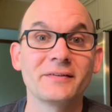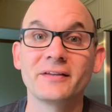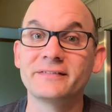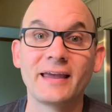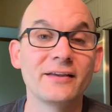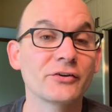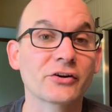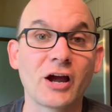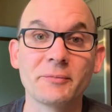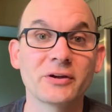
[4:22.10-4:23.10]
the days are
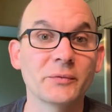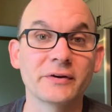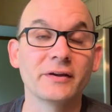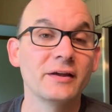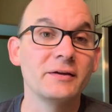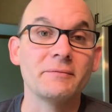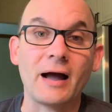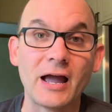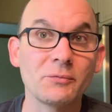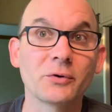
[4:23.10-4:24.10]
coming when
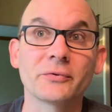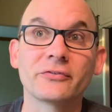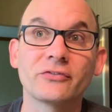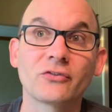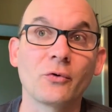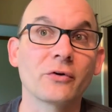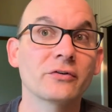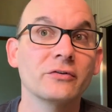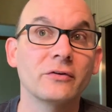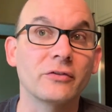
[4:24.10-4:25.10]
I will
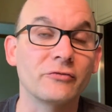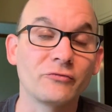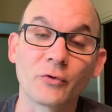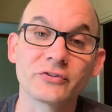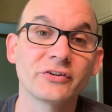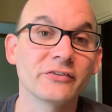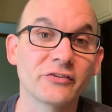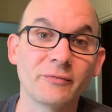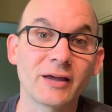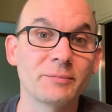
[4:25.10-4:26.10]
restore the fortunes
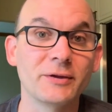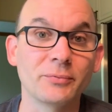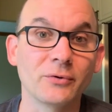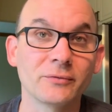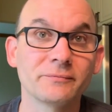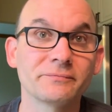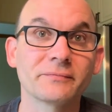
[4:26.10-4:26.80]
of my people.